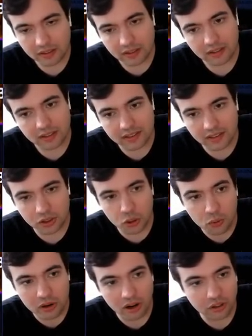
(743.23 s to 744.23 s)
It's a
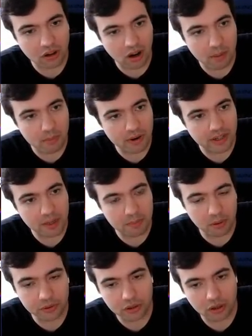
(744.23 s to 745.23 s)
2-card combo, and I
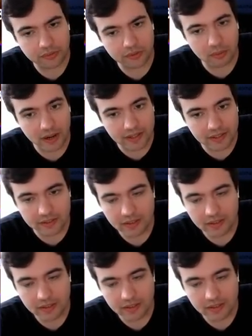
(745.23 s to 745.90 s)
pulled it off twice.